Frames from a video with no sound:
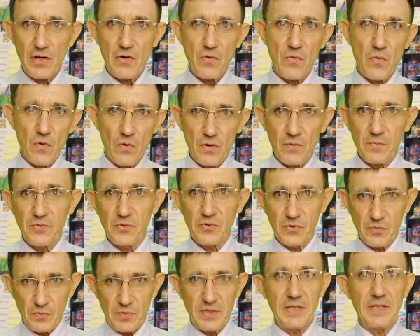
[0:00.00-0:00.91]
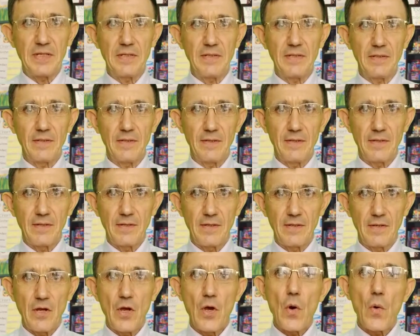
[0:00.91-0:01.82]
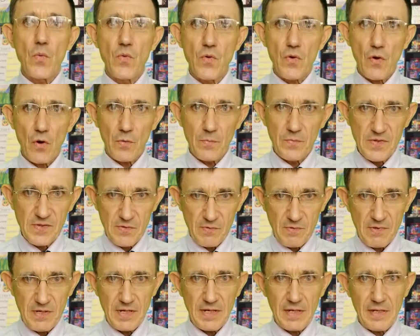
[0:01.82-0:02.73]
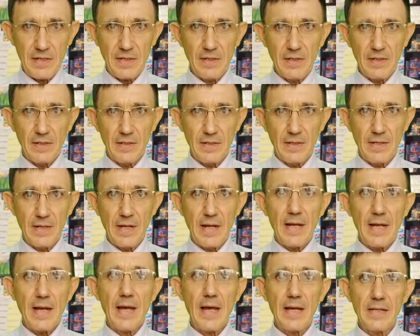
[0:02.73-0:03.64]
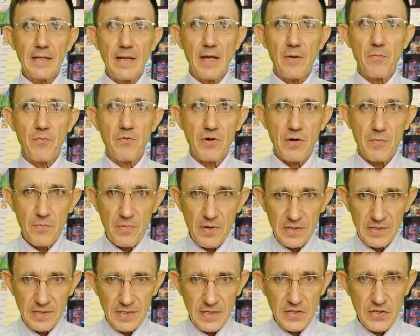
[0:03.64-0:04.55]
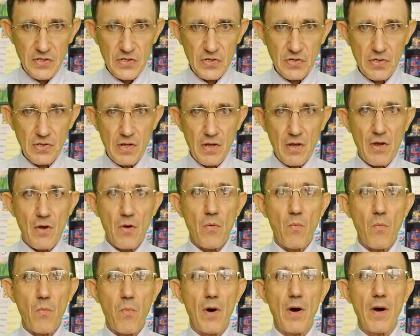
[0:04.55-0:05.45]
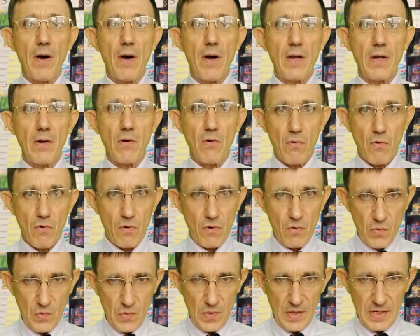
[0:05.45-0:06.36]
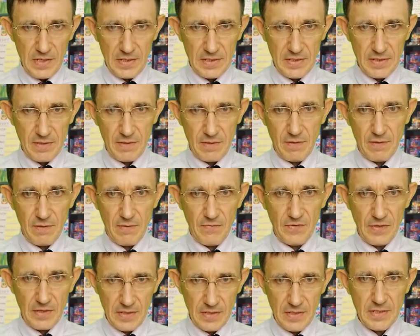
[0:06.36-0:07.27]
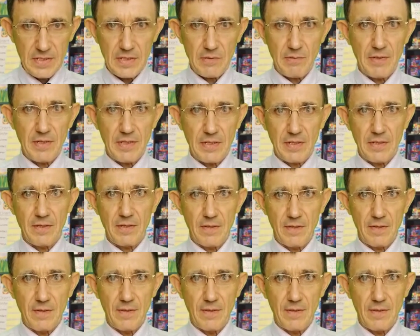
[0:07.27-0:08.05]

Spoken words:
verb to be, verb 3, and a preposition by or with, if necessary.